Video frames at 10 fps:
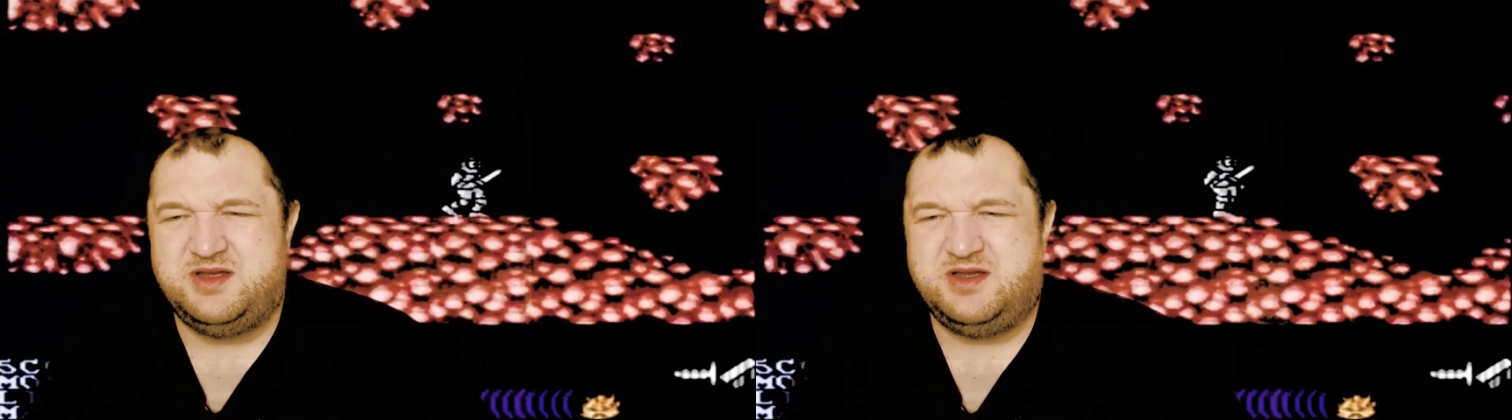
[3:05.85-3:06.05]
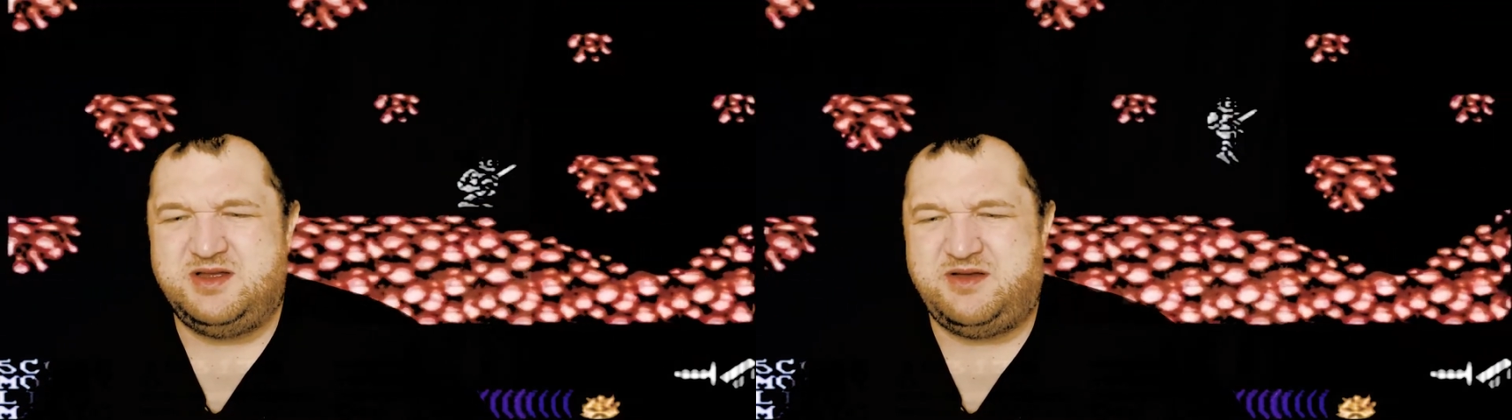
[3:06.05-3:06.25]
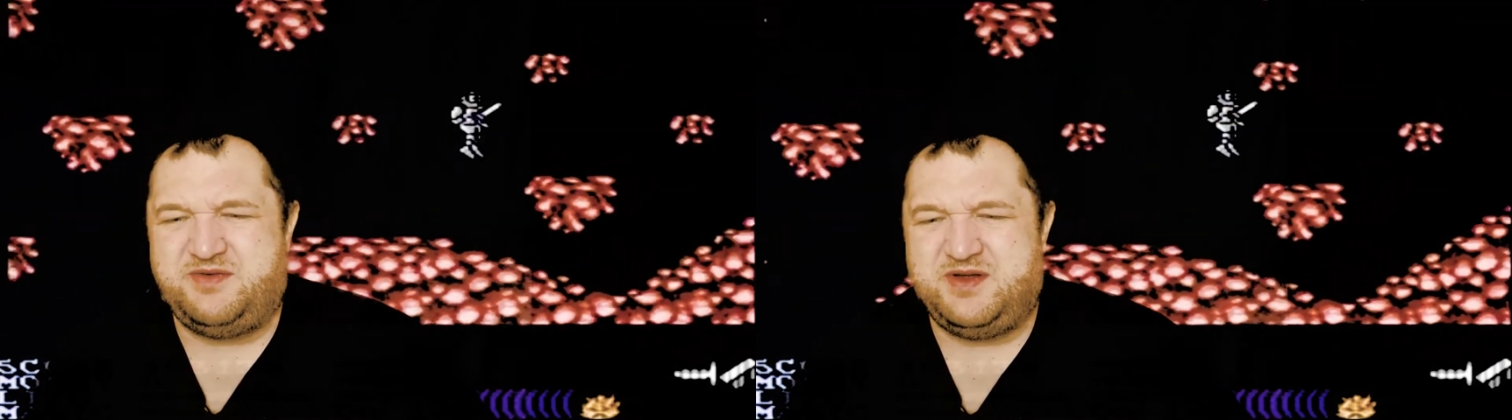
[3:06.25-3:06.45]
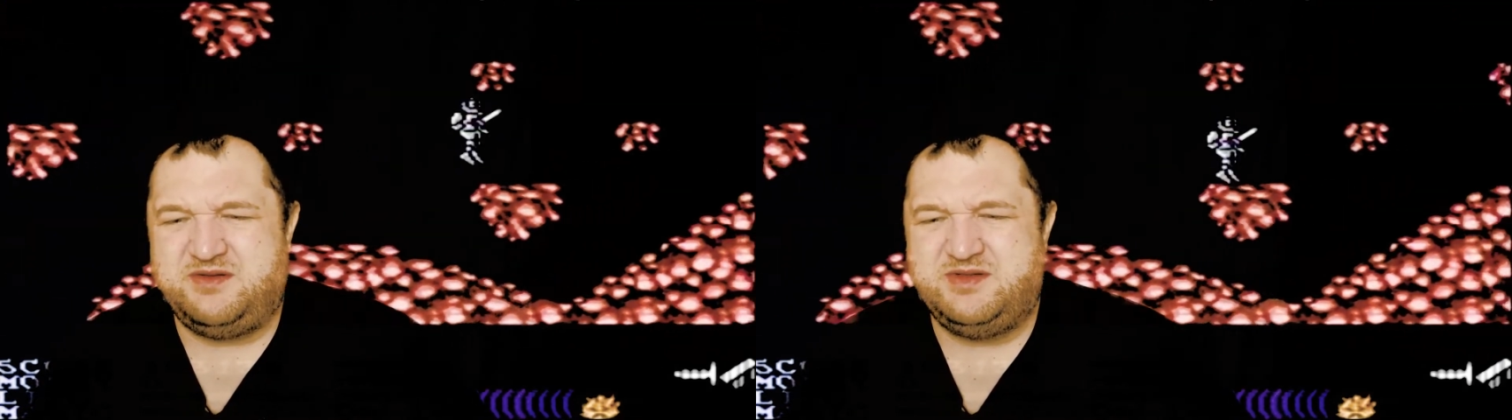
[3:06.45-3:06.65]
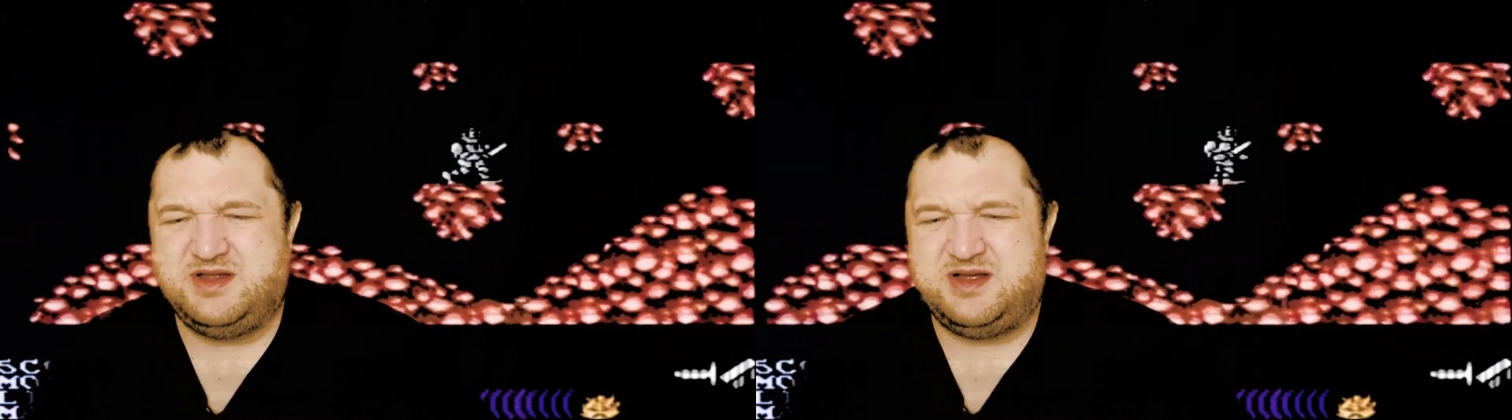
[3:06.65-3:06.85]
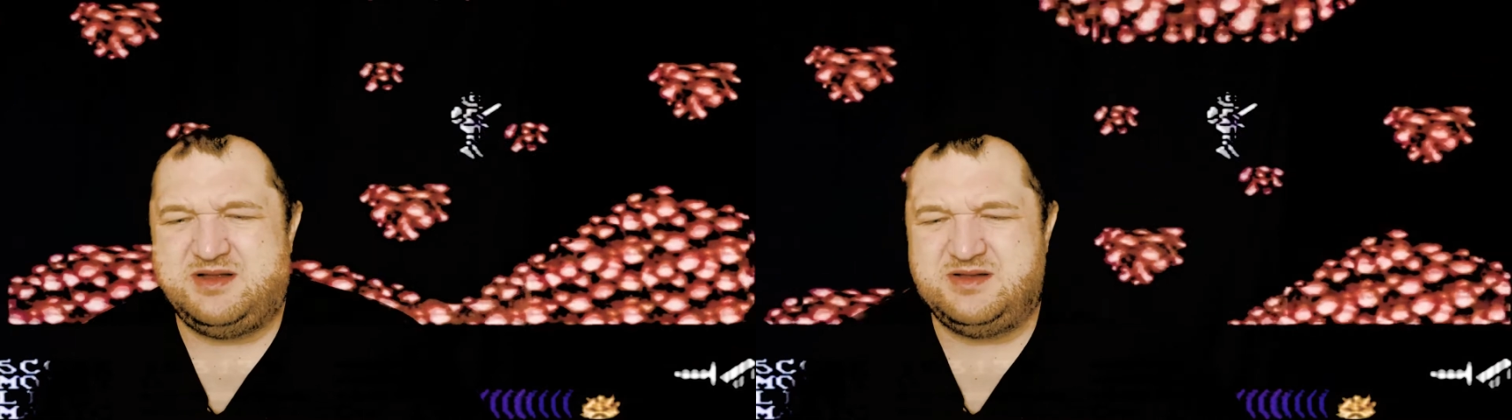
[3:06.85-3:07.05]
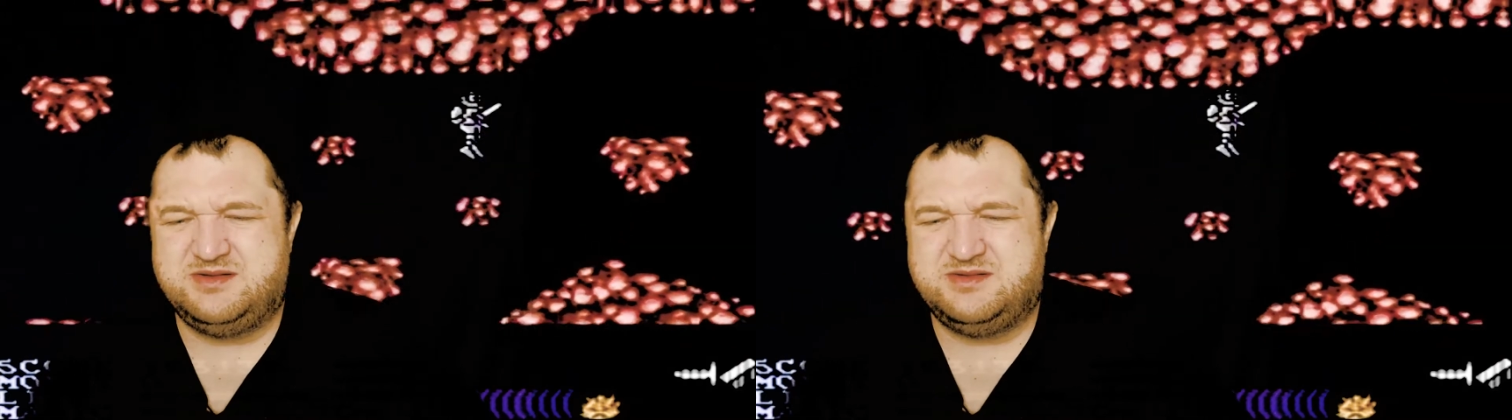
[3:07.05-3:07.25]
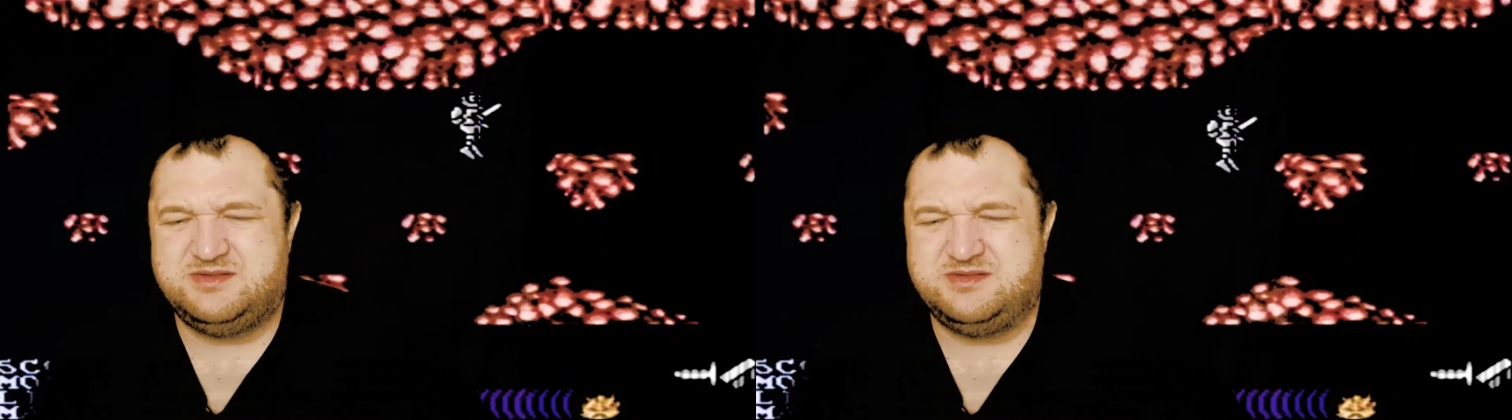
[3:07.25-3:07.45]
And I found that,
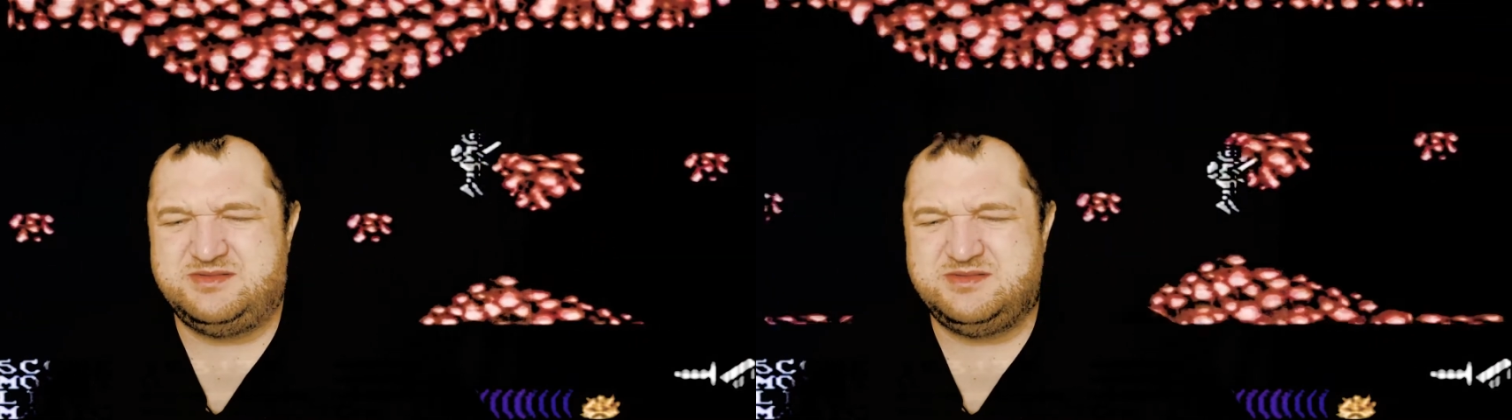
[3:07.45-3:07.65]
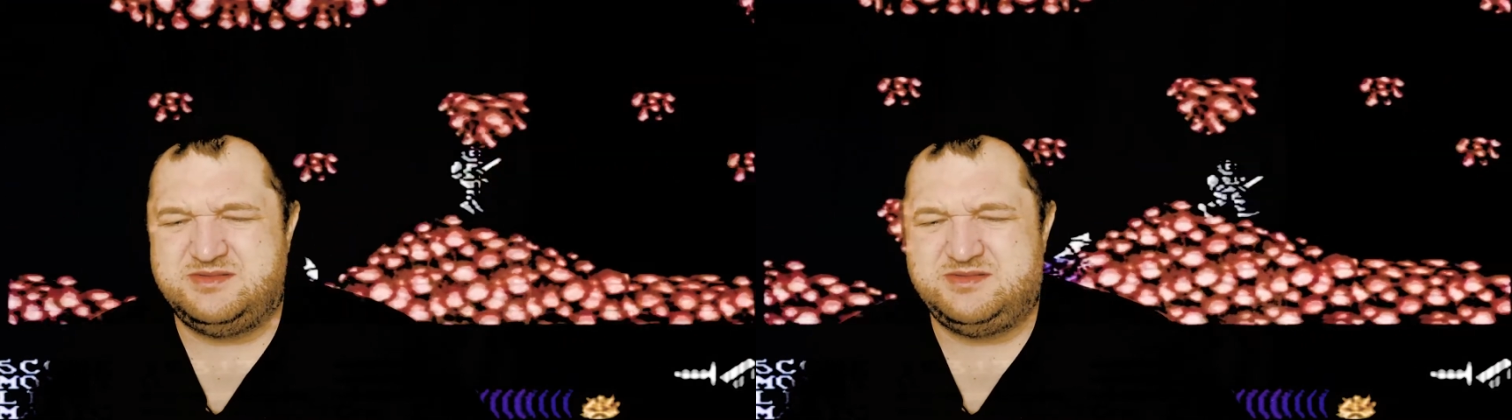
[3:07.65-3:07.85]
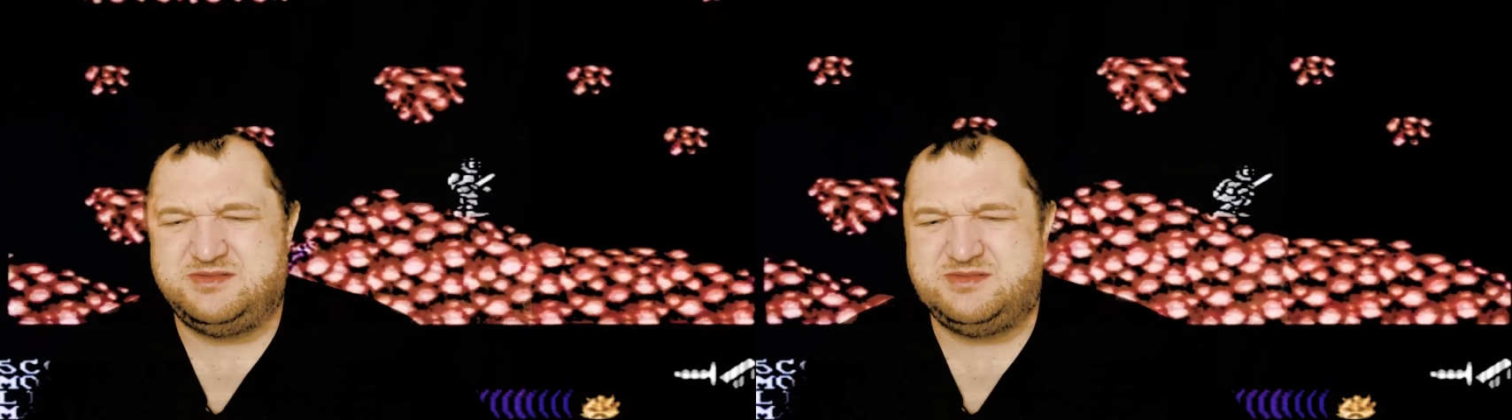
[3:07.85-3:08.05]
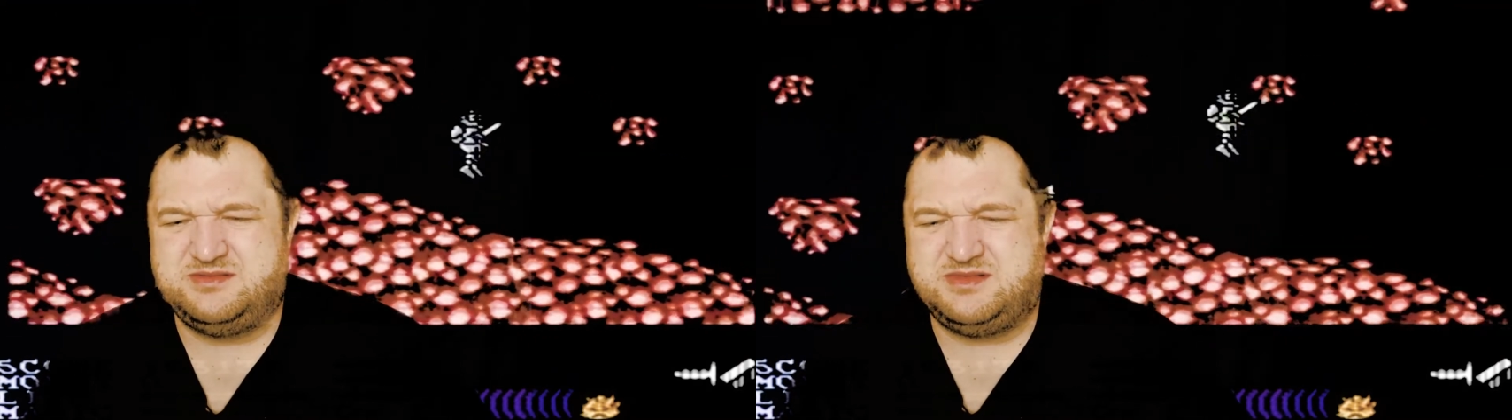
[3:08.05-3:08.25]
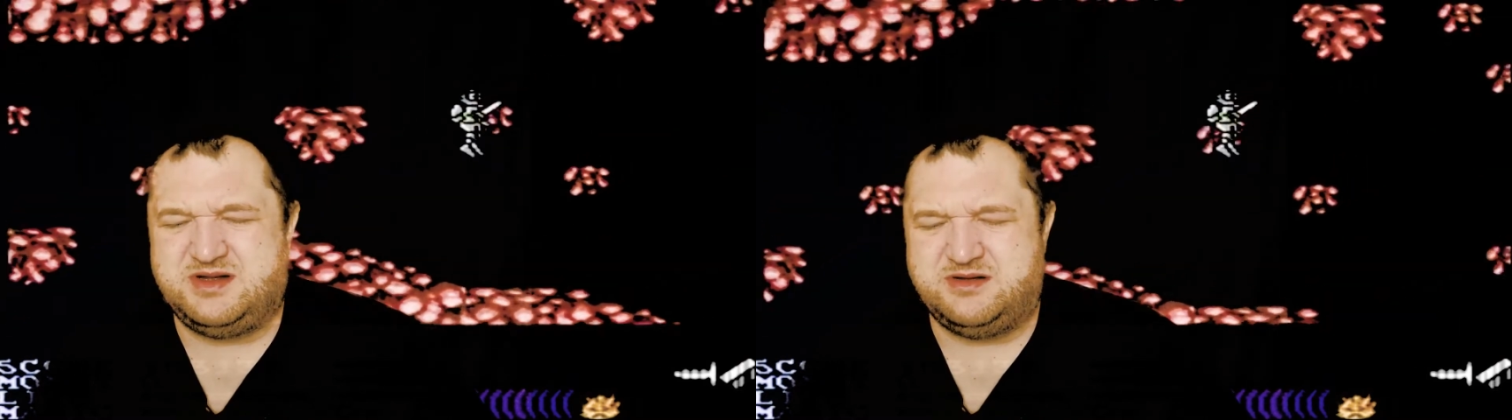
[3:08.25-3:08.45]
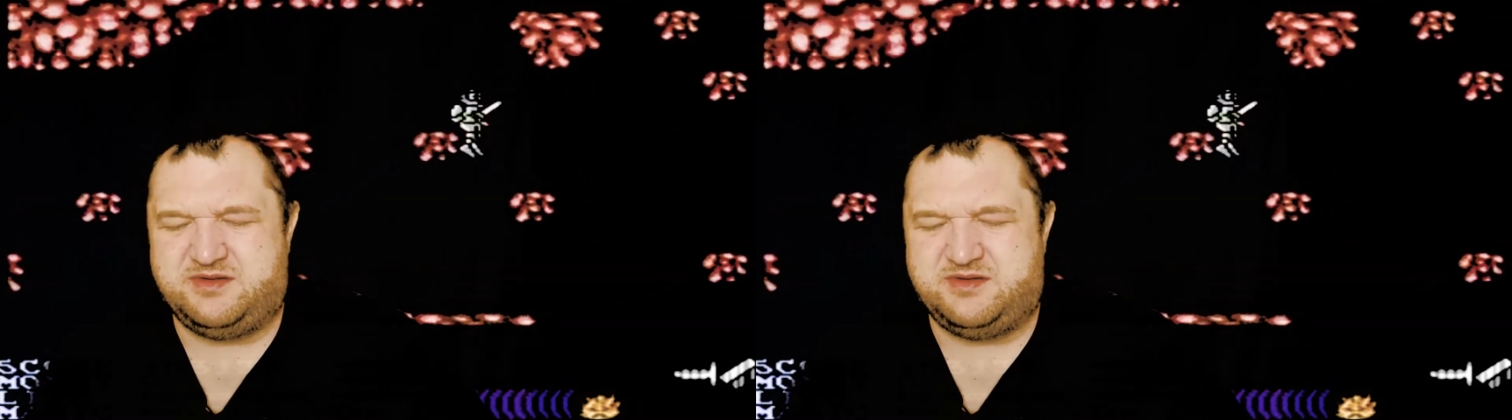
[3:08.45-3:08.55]
well,